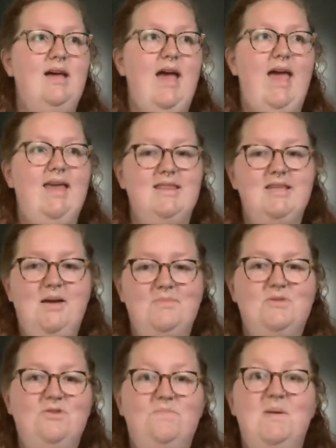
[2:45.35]
and the
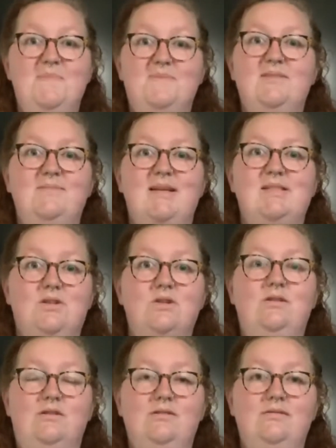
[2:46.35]
number of people in my
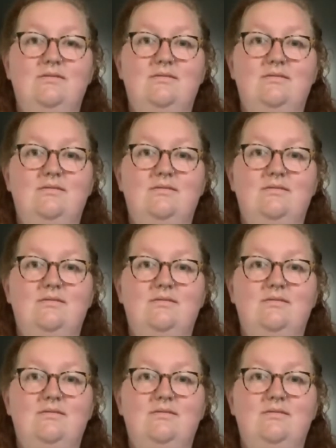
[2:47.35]
circle.